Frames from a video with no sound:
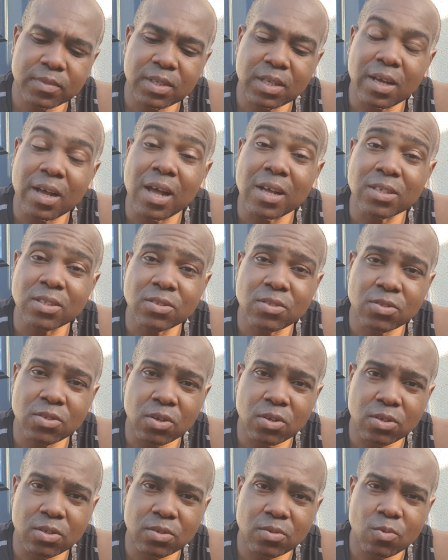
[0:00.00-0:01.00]
her
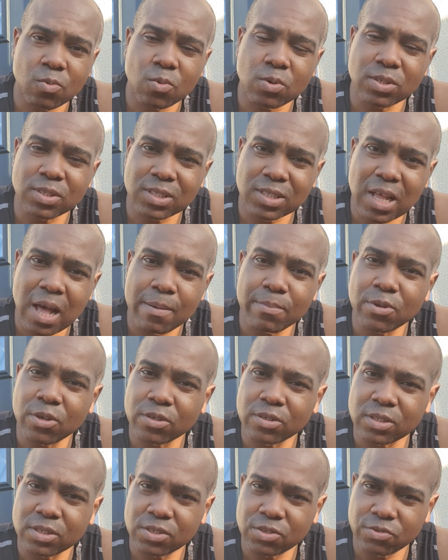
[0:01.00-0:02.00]
son was stabbed on
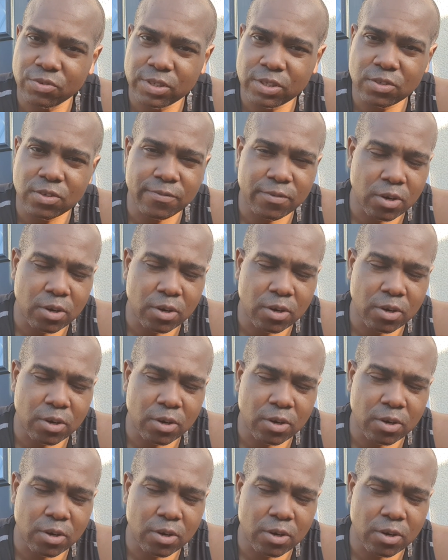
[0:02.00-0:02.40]
the streets of